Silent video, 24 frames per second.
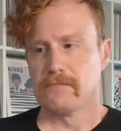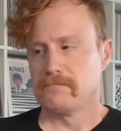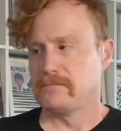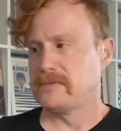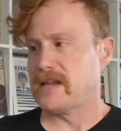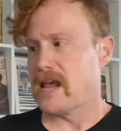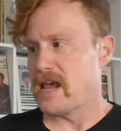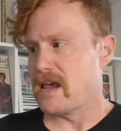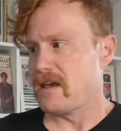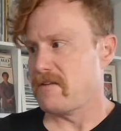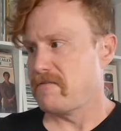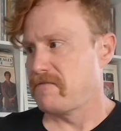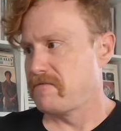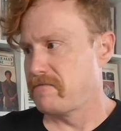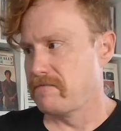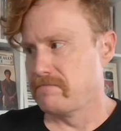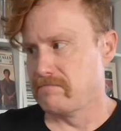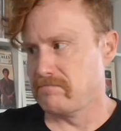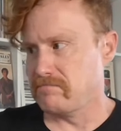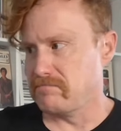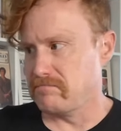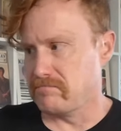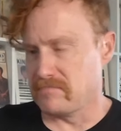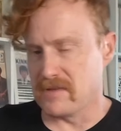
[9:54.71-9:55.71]
Dave,
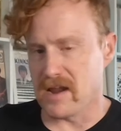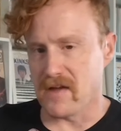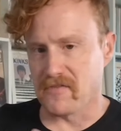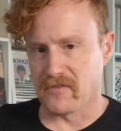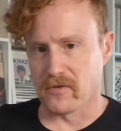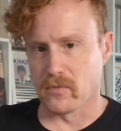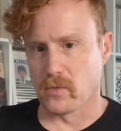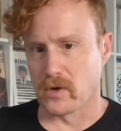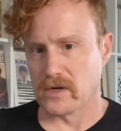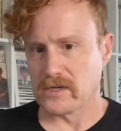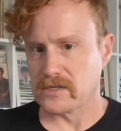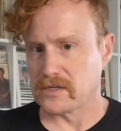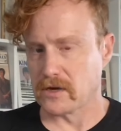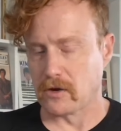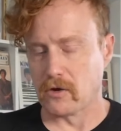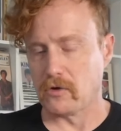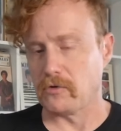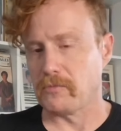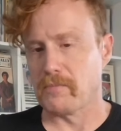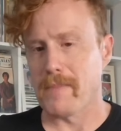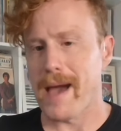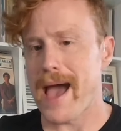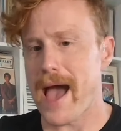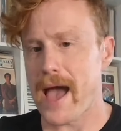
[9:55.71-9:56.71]
never one to
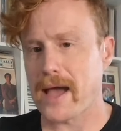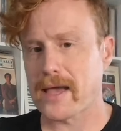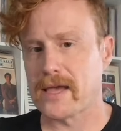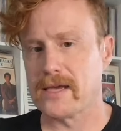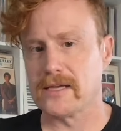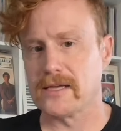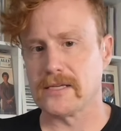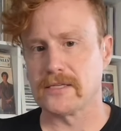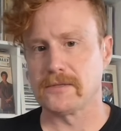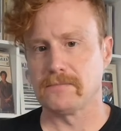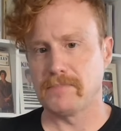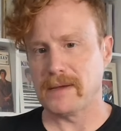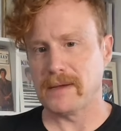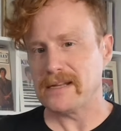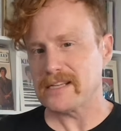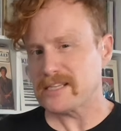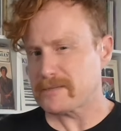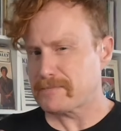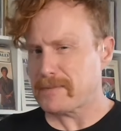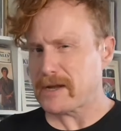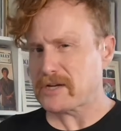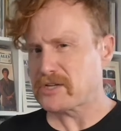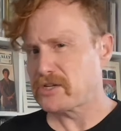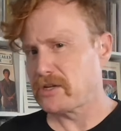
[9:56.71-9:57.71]
hold back, has been
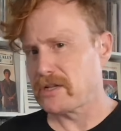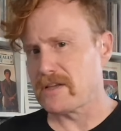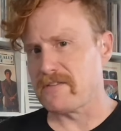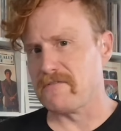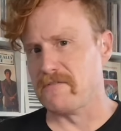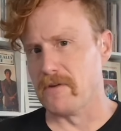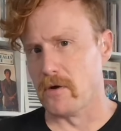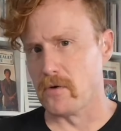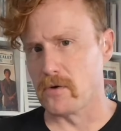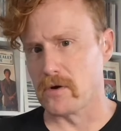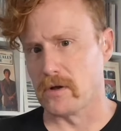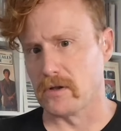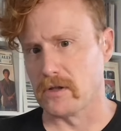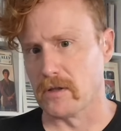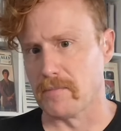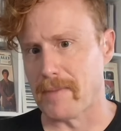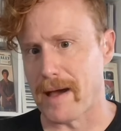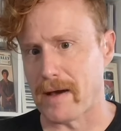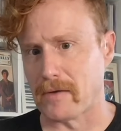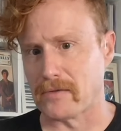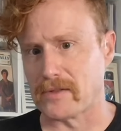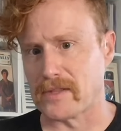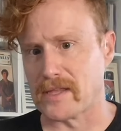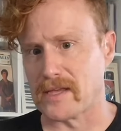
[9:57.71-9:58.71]
especially vocal
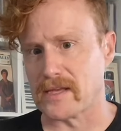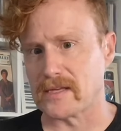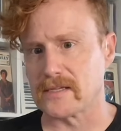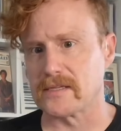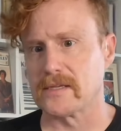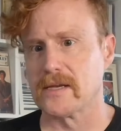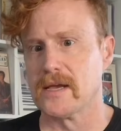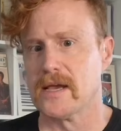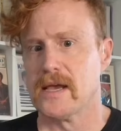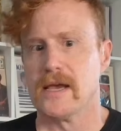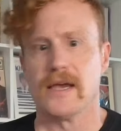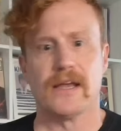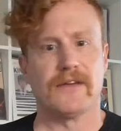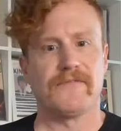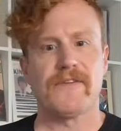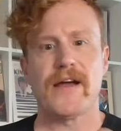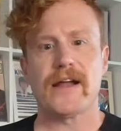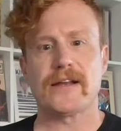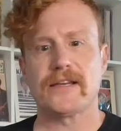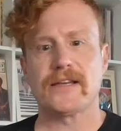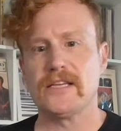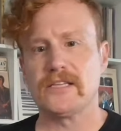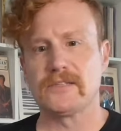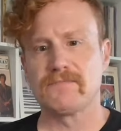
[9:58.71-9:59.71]
about this. In
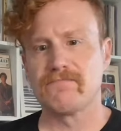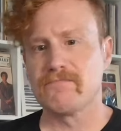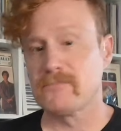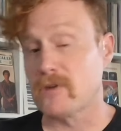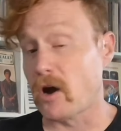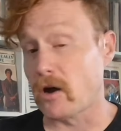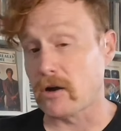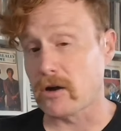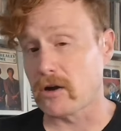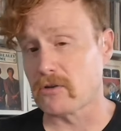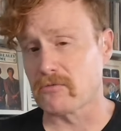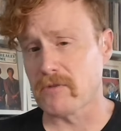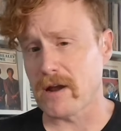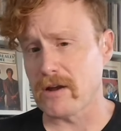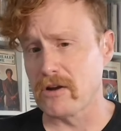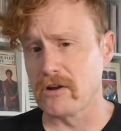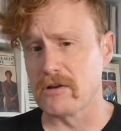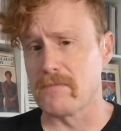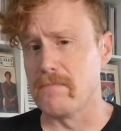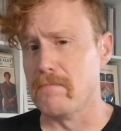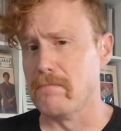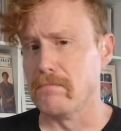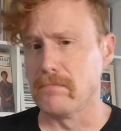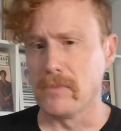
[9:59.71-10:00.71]
fact, he's gone on
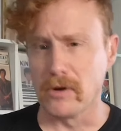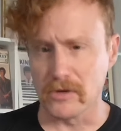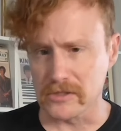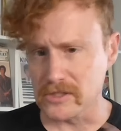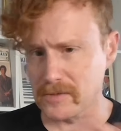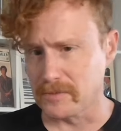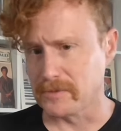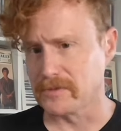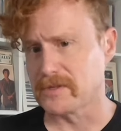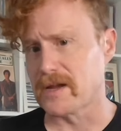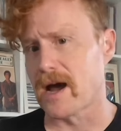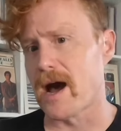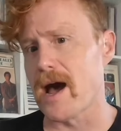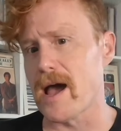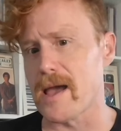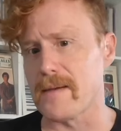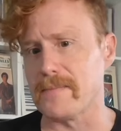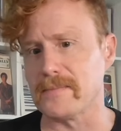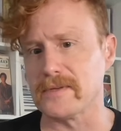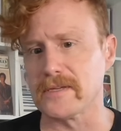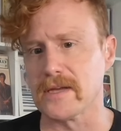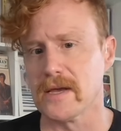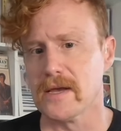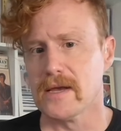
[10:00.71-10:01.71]
record multiple
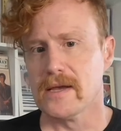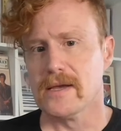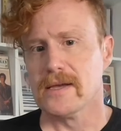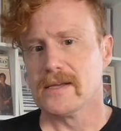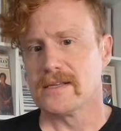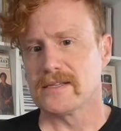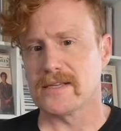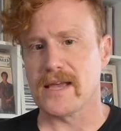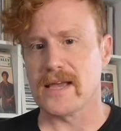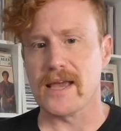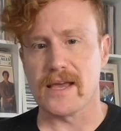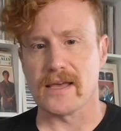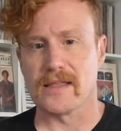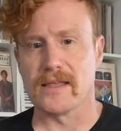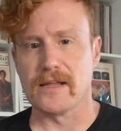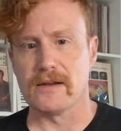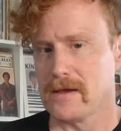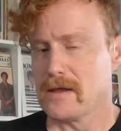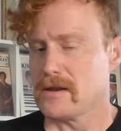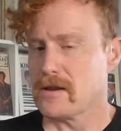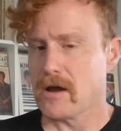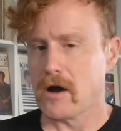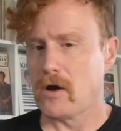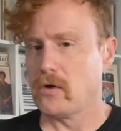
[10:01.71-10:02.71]
times saying
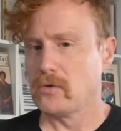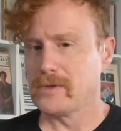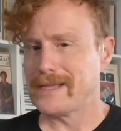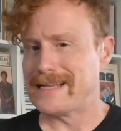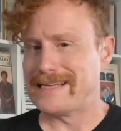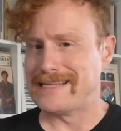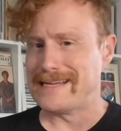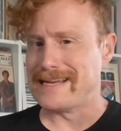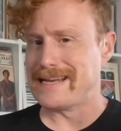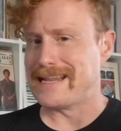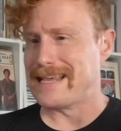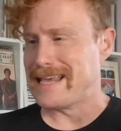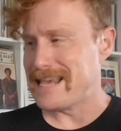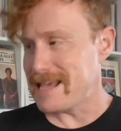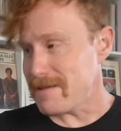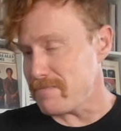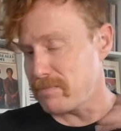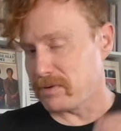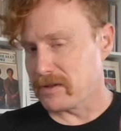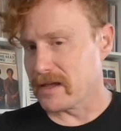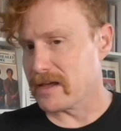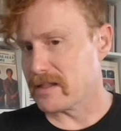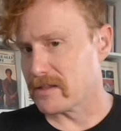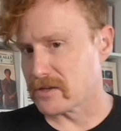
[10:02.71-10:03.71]
that not only did he
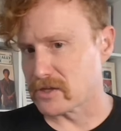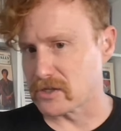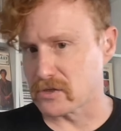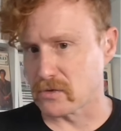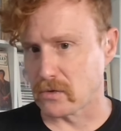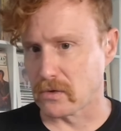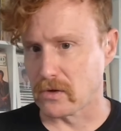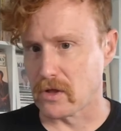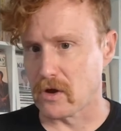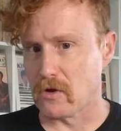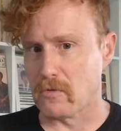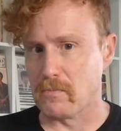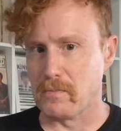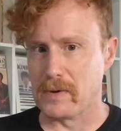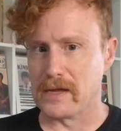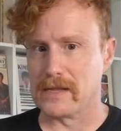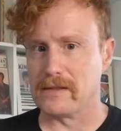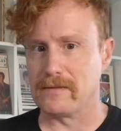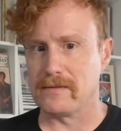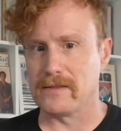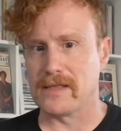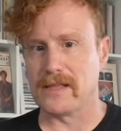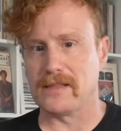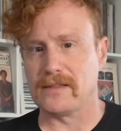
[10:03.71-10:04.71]
play the solo, but
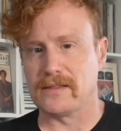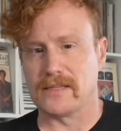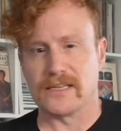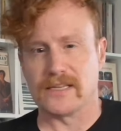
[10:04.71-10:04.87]
that the